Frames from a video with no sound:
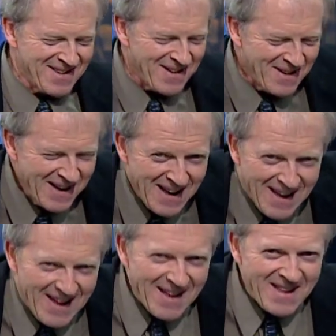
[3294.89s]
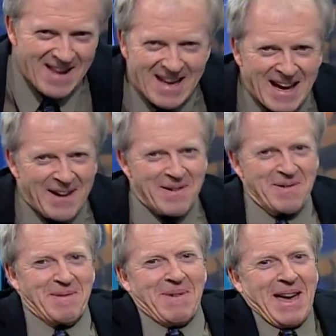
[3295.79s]
So that
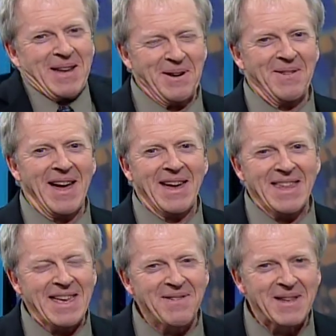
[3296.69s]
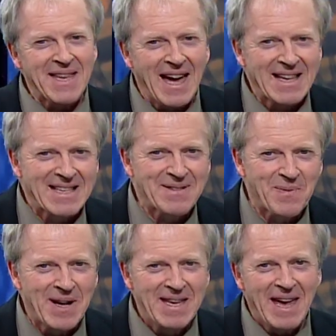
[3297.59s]
government, man, oh man. They give the taxes
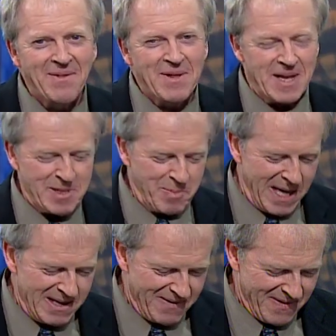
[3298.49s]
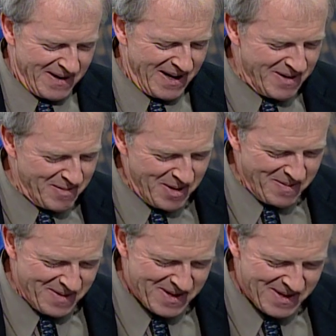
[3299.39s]
one name and they spend it for another
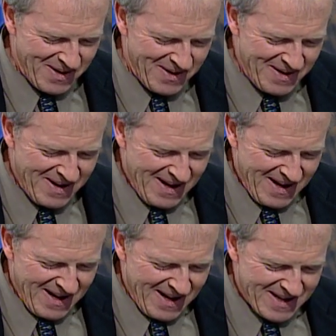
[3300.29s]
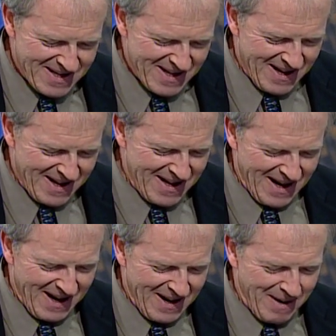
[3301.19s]
purpose. So it's,
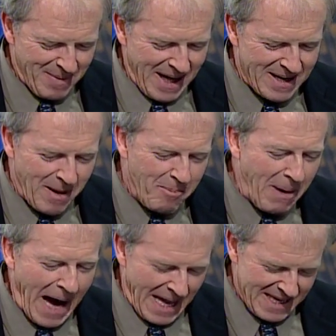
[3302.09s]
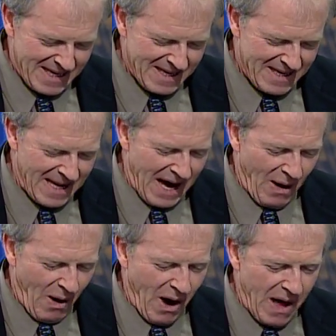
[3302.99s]
But
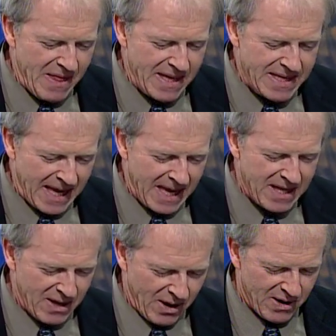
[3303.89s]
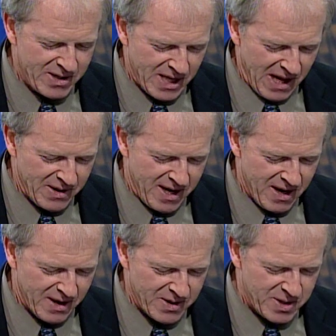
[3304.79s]
now on the $10
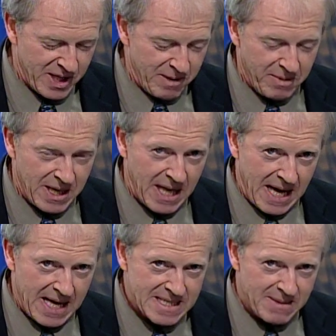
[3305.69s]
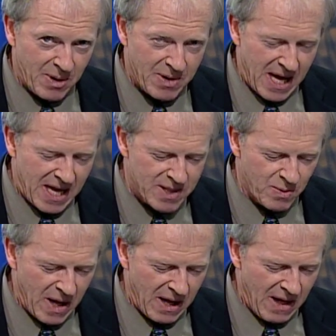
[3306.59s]
childcare, because you keep getting asked about that as
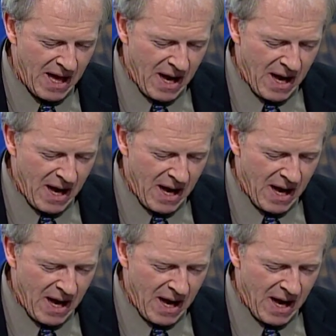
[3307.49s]
well.